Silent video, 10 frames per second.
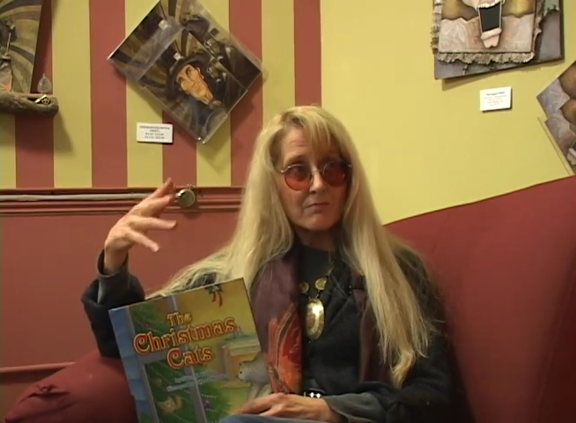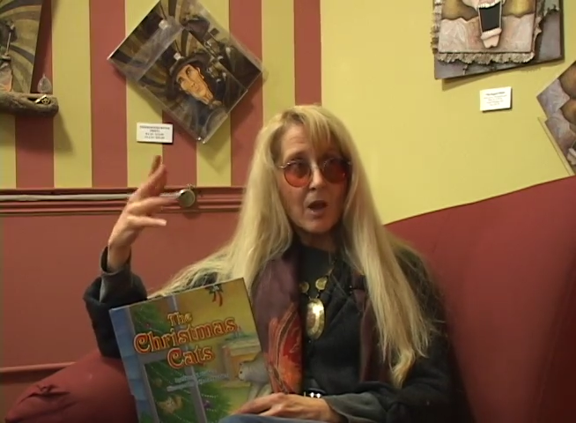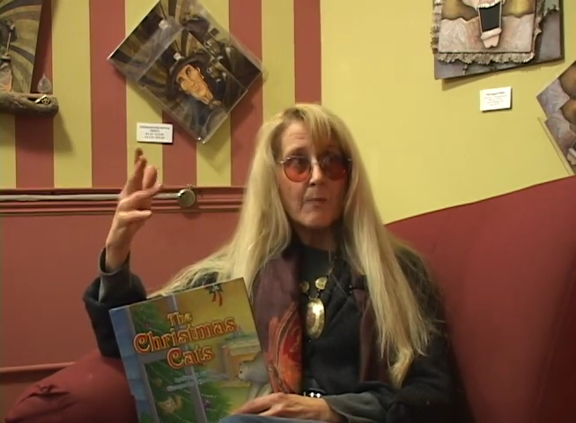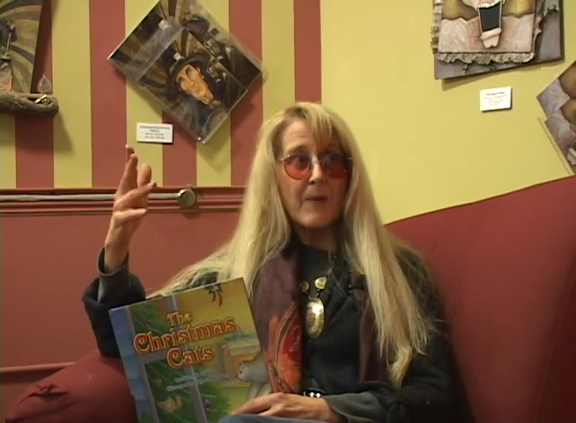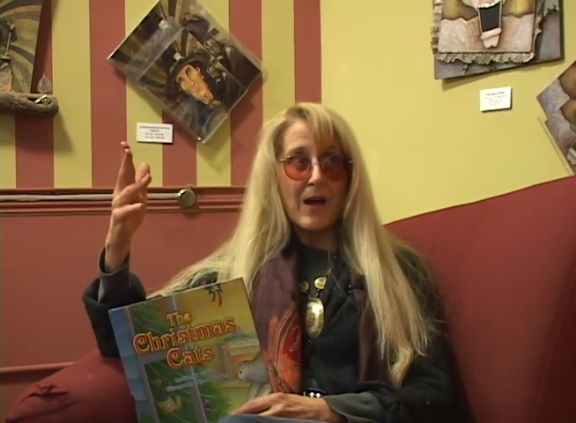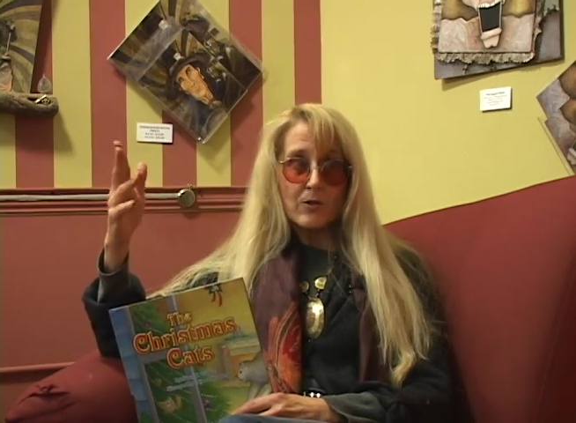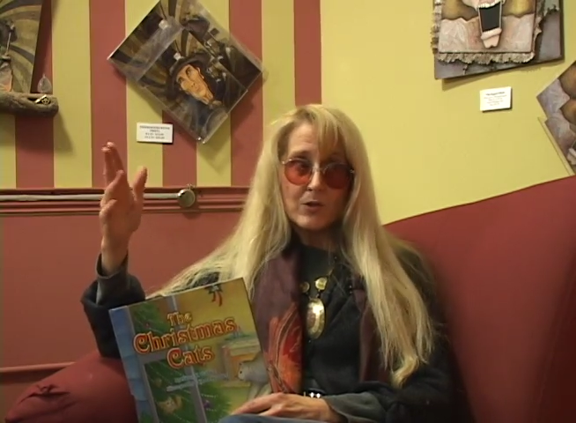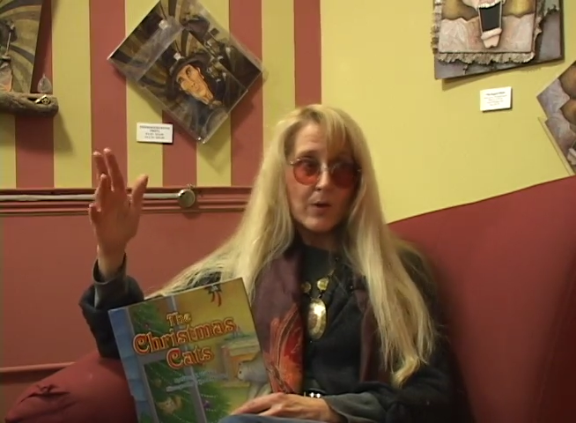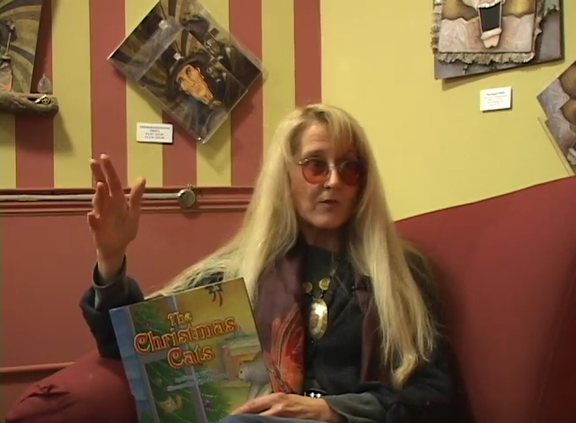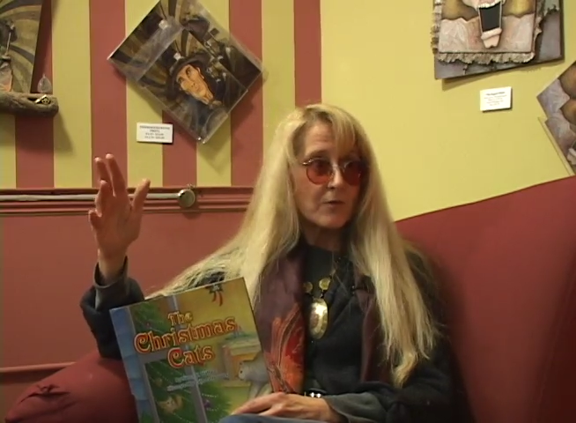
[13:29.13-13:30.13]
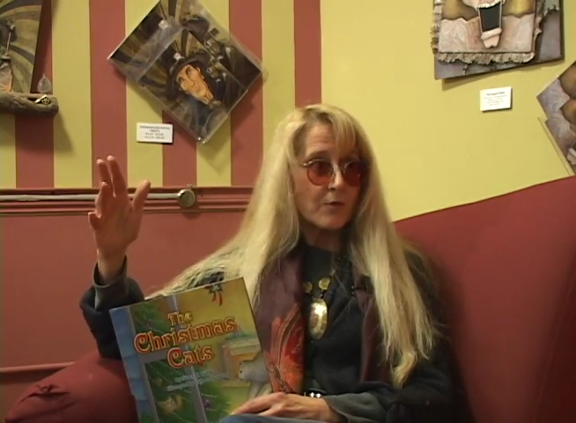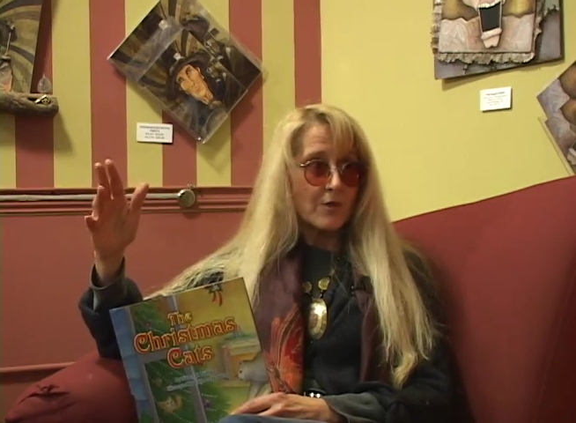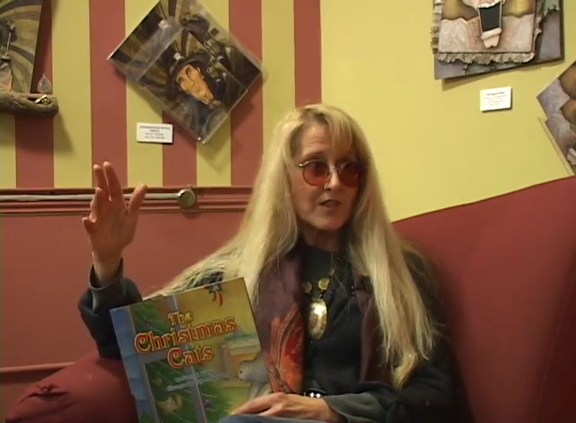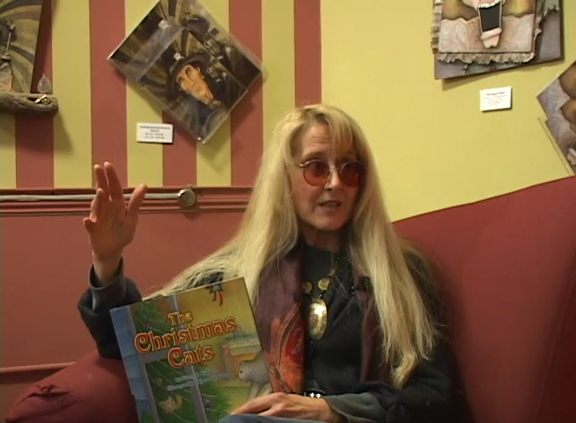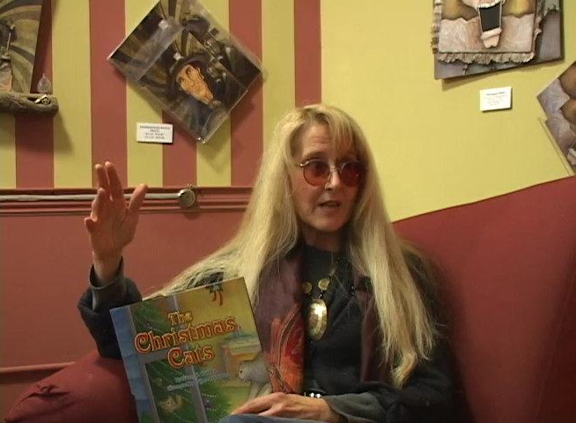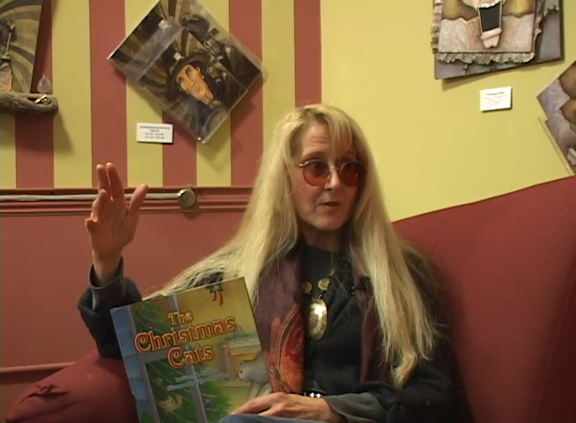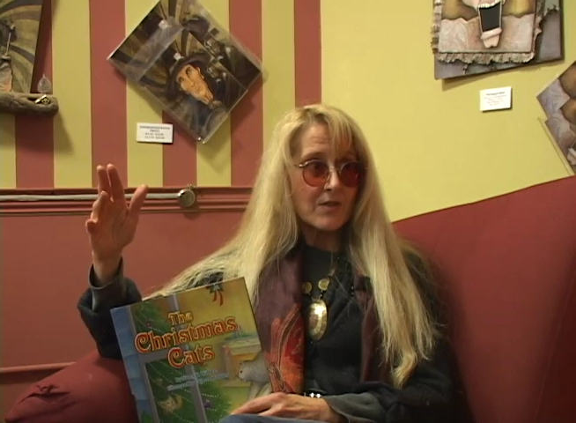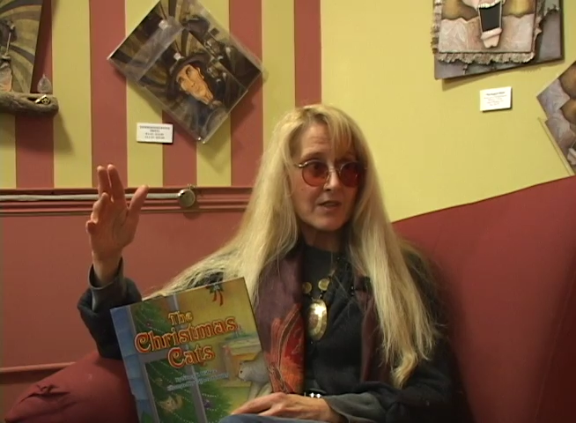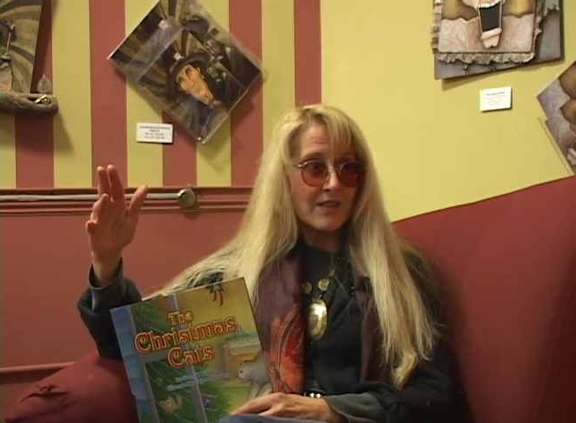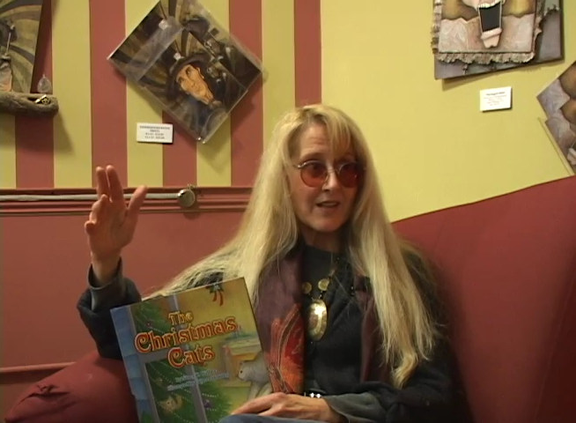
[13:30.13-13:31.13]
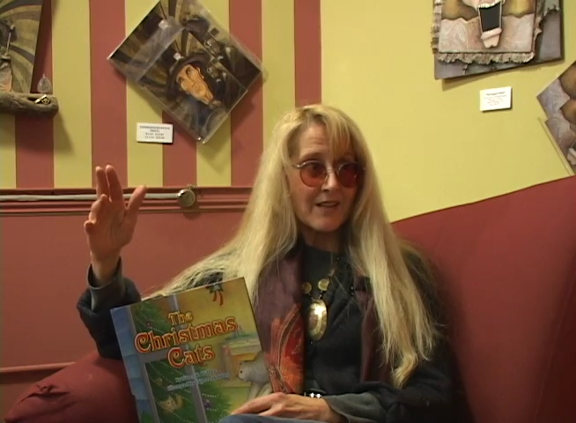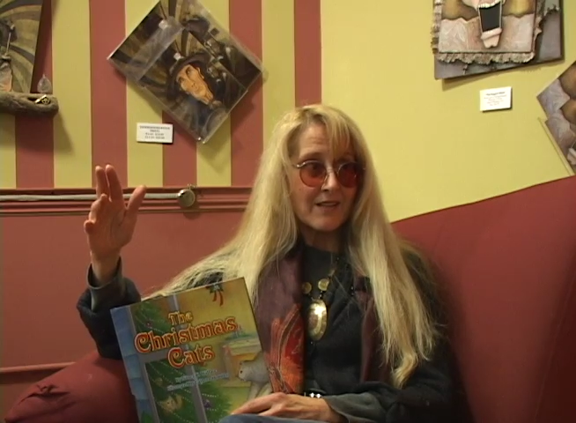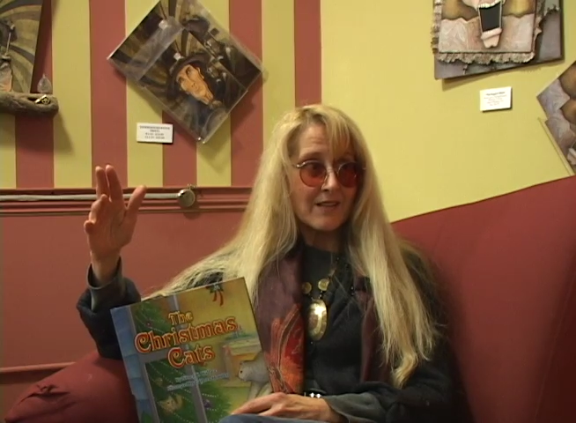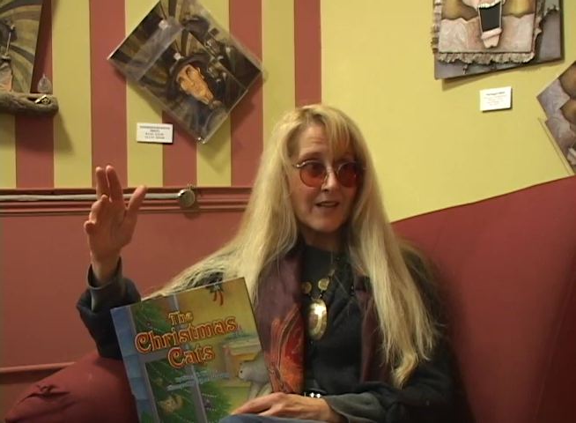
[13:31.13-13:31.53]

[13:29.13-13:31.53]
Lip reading: about 12 to 14 hours a day.